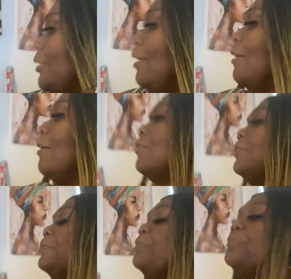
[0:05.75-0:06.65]

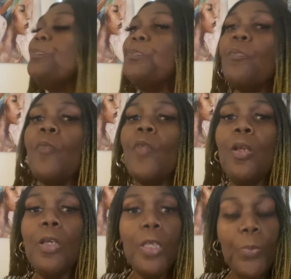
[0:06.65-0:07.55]
y'all.
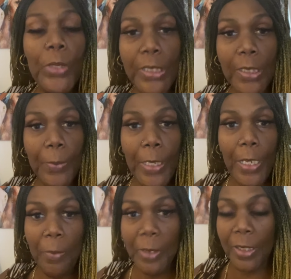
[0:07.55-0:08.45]
It's been some
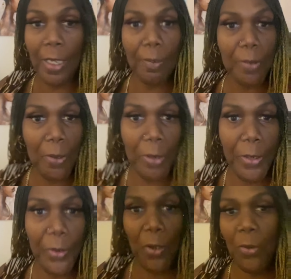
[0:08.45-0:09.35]
heavy stuff
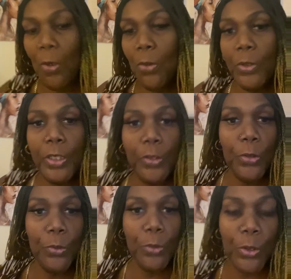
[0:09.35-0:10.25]
going on on the
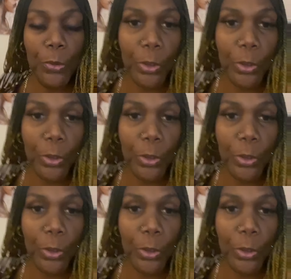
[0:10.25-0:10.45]
YouTube